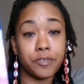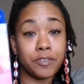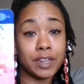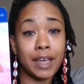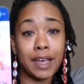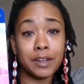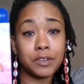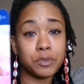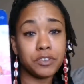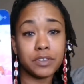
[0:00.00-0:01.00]
If you're not
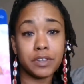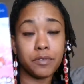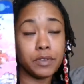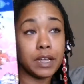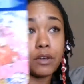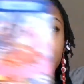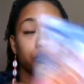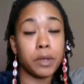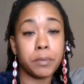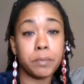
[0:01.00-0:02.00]
honest with yourself, you're not going to
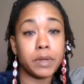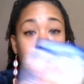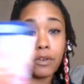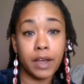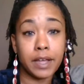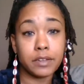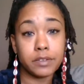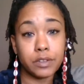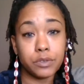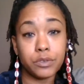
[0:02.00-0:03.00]
attract people that are
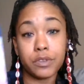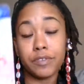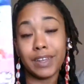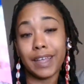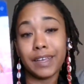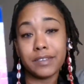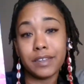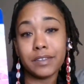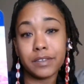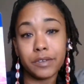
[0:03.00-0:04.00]
honest to you. So if you're lying to
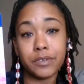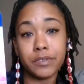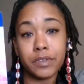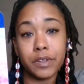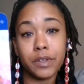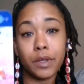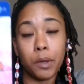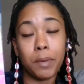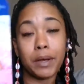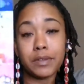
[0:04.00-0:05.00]
yourself
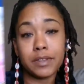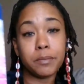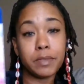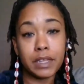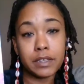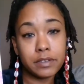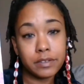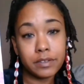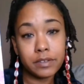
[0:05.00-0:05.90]
about something,